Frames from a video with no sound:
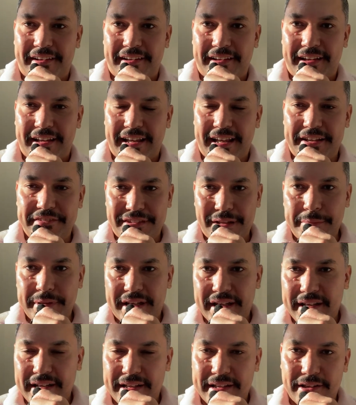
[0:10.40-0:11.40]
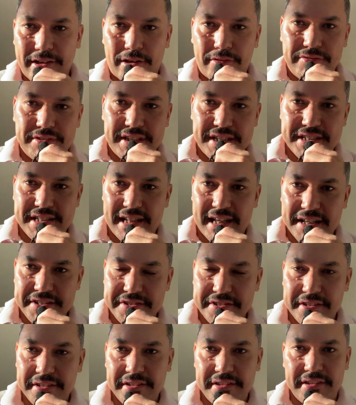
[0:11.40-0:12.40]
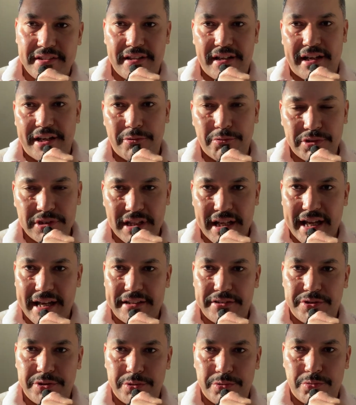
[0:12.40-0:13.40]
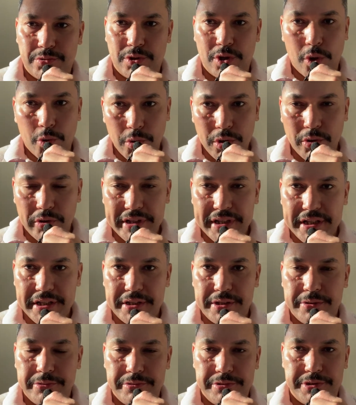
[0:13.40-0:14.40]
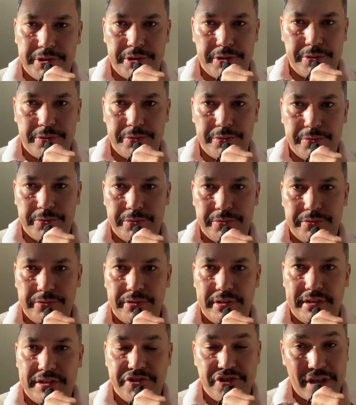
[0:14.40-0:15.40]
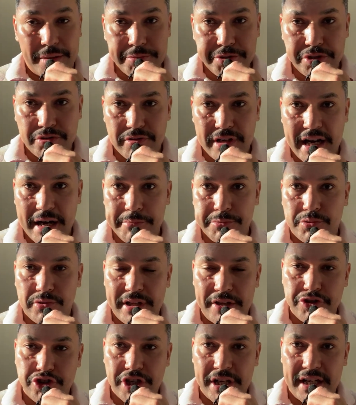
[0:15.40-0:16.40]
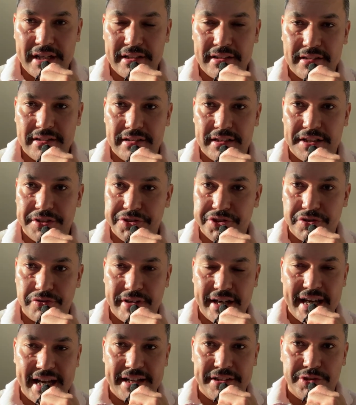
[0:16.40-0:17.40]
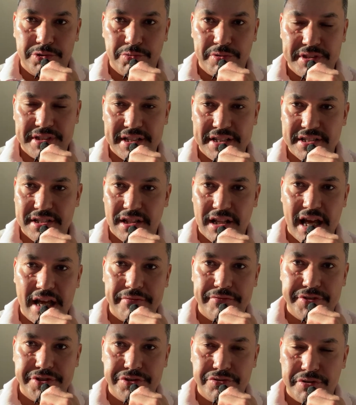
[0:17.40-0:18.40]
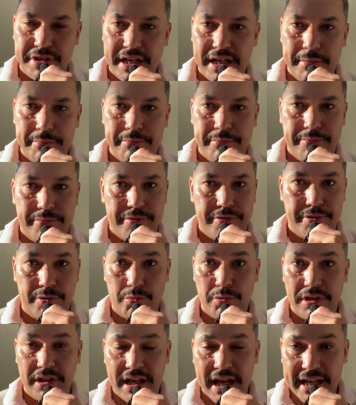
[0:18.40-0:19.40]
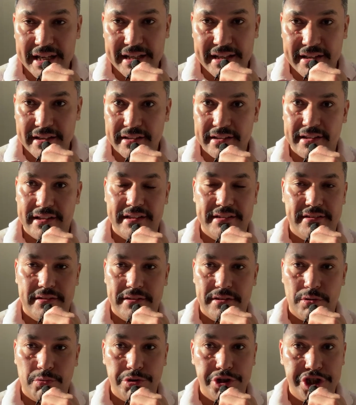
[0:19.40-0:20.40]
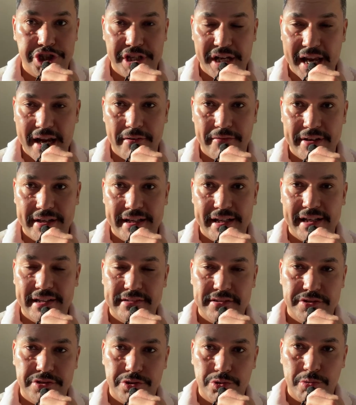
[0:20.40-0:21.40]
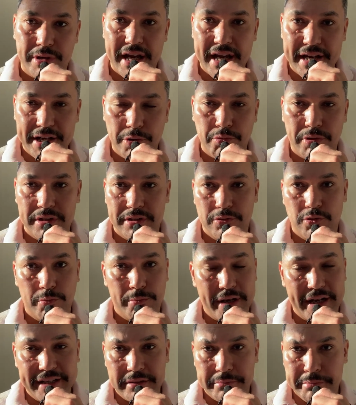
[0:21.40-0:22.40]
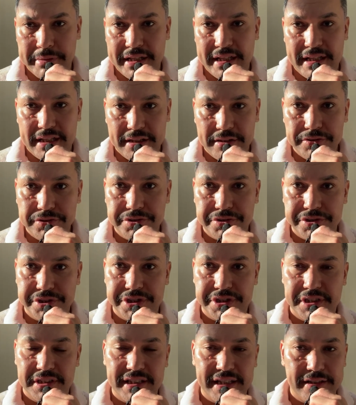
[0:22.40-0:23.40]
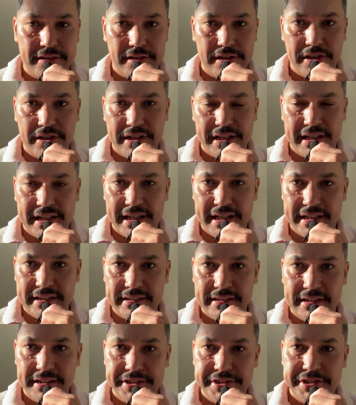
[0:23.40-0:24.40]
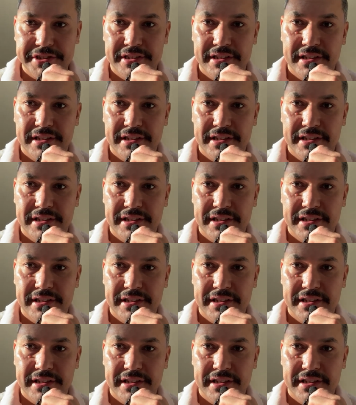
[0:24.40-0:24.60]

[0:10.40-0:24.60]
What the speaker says: In the beginning of this lesson, I would like to call on you to subscribe to the channel, interact with this live stream through liking it, through sharing it to anyone who might be interested in learning English.